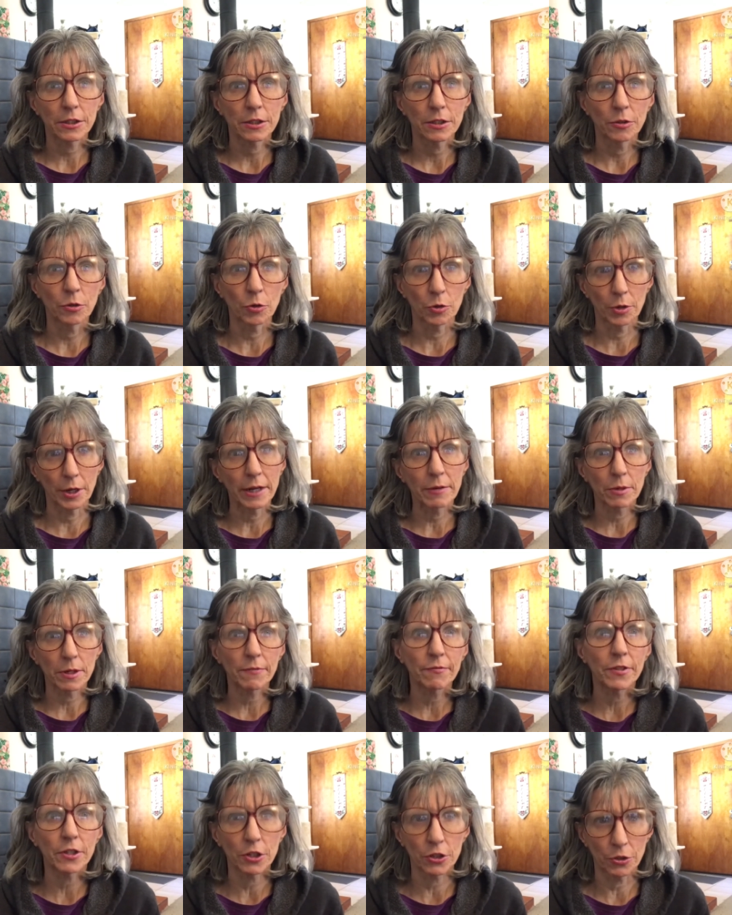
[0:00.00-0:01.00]
or a
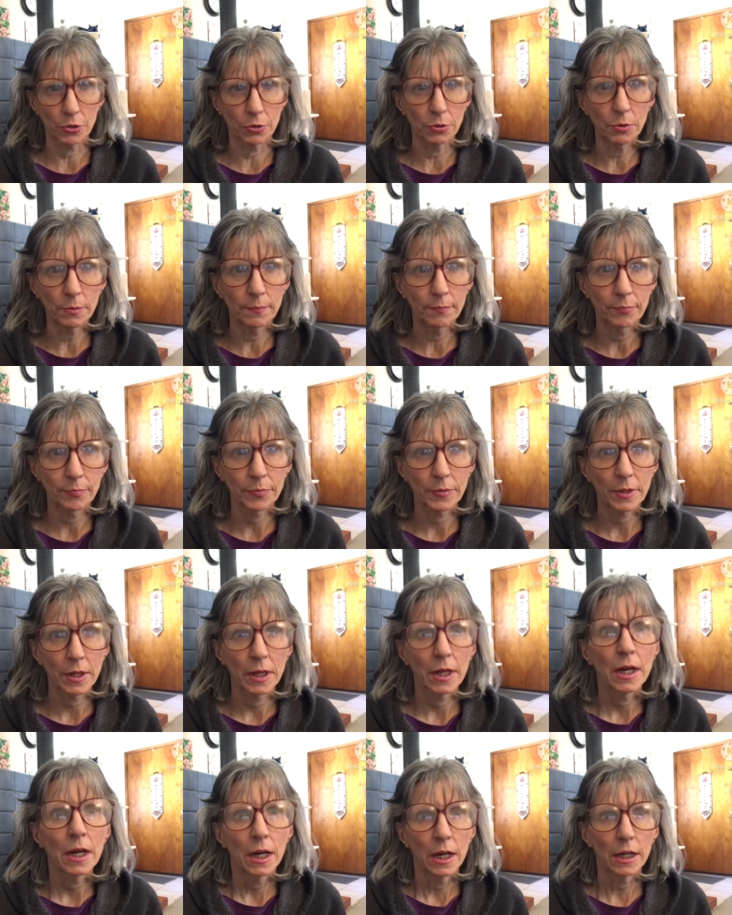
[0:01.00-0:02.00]
review
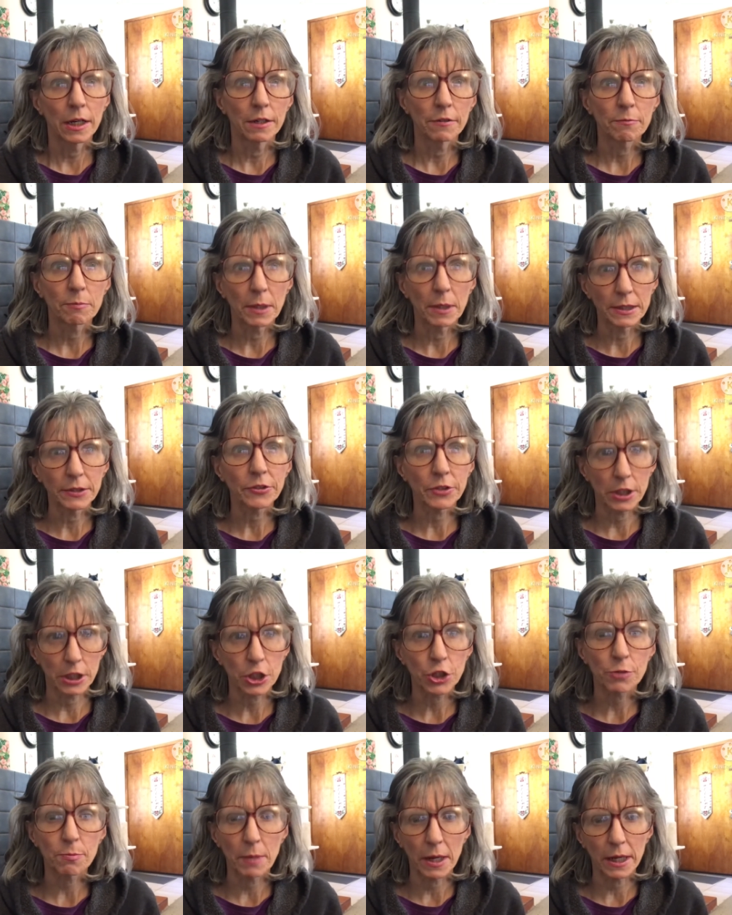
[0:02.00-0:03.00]
of my
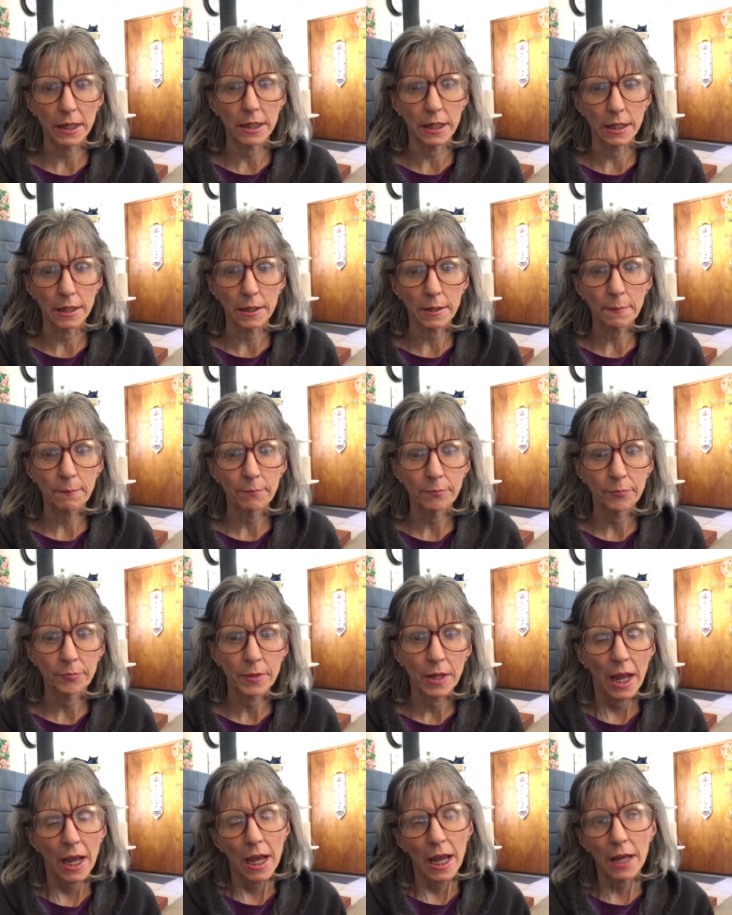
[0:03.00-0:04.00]
Stitch-Maynia.
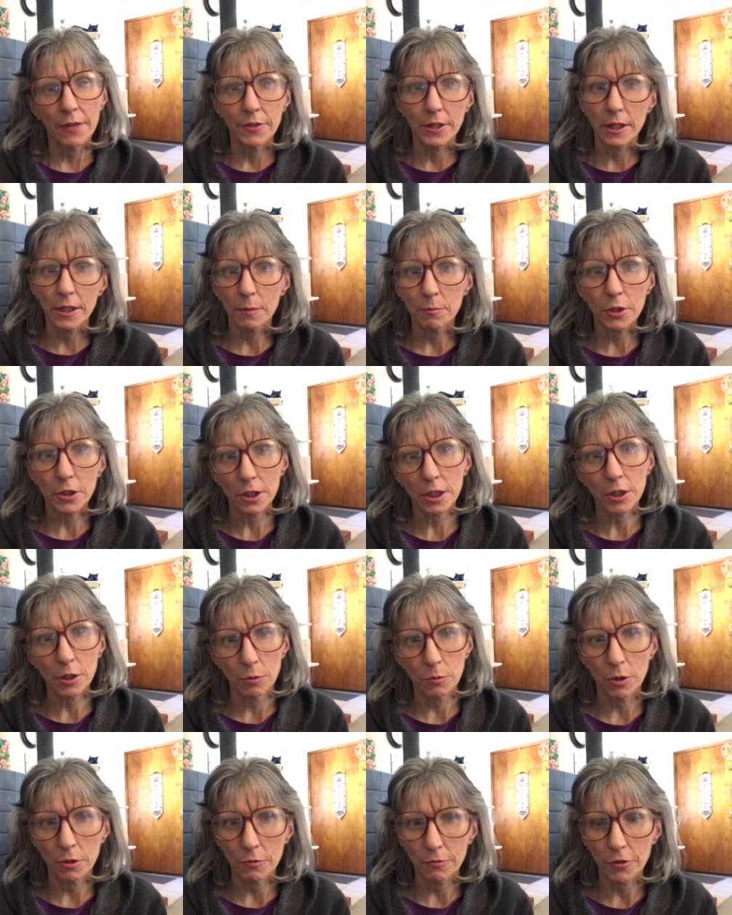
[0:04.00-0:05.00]
And then I'm going to go
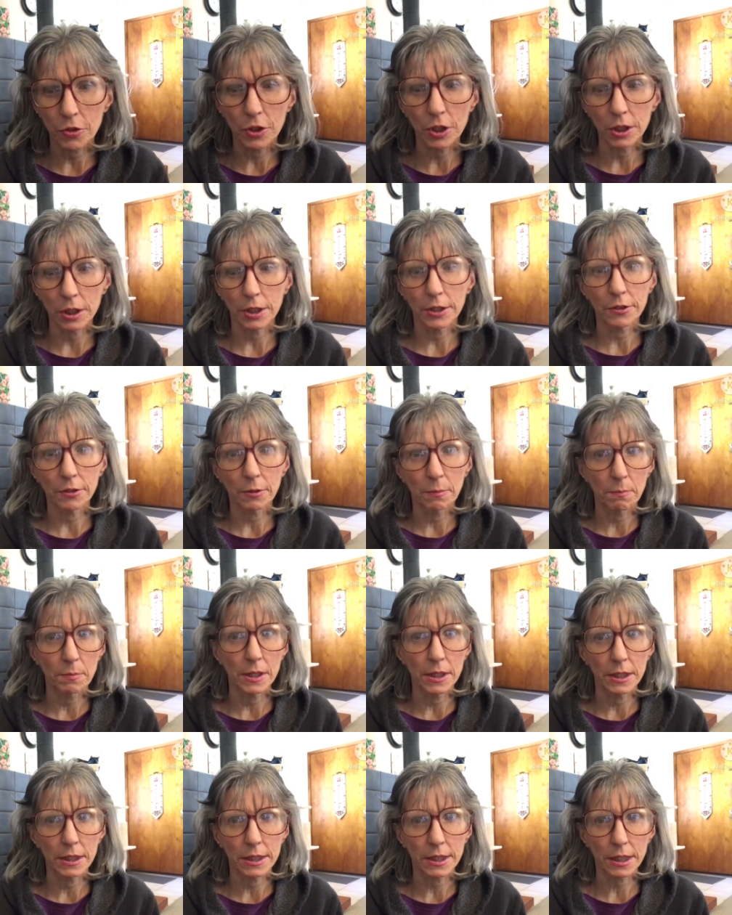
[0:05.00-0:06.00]
over a little
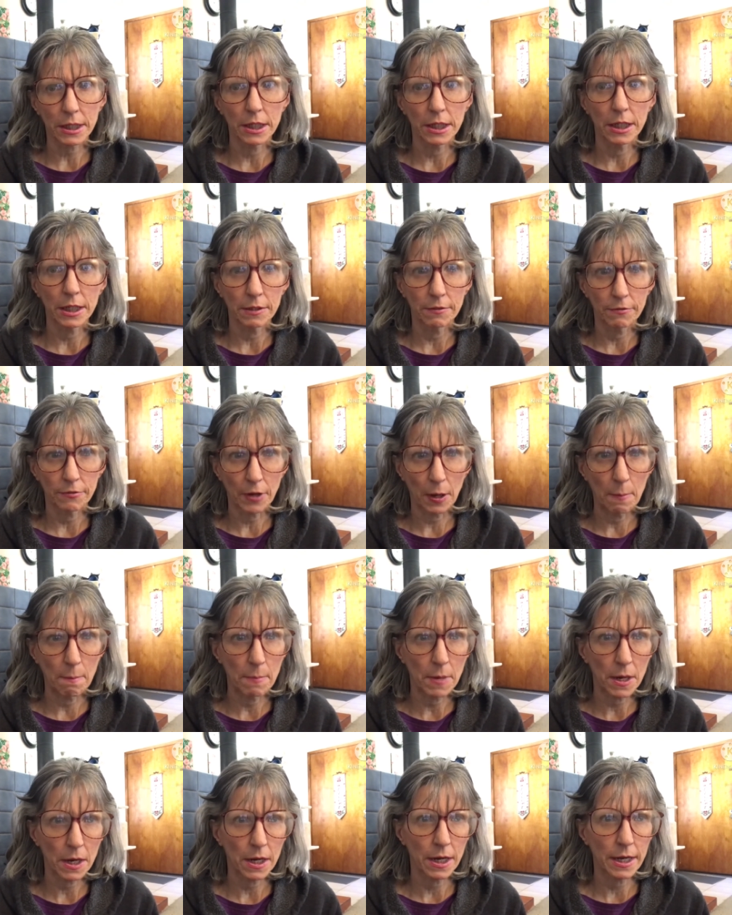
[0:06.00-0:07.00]
bit of
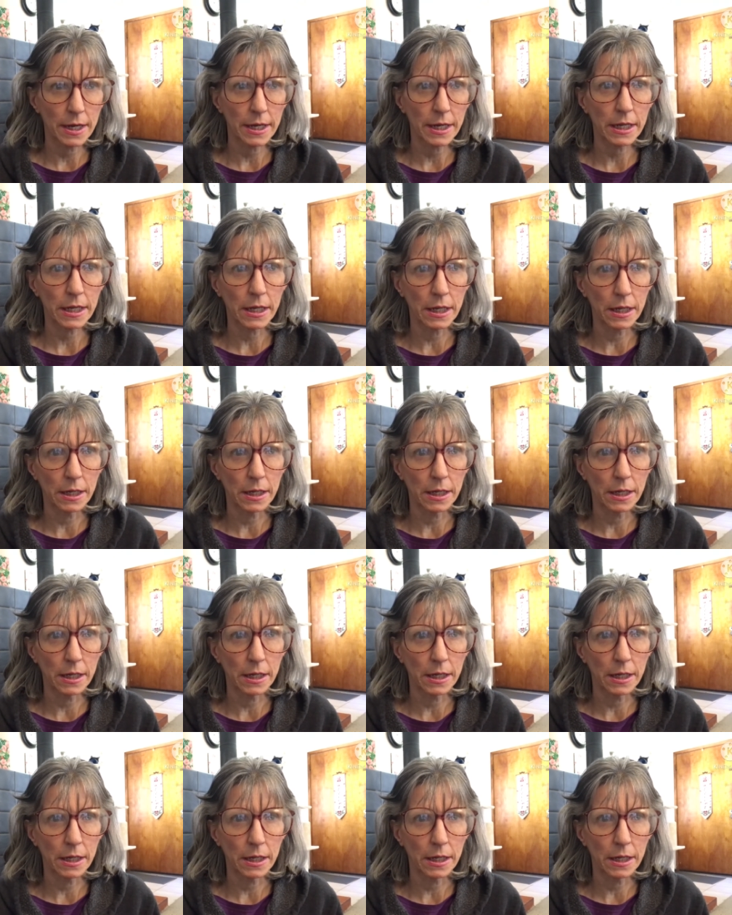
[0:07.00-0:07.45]
my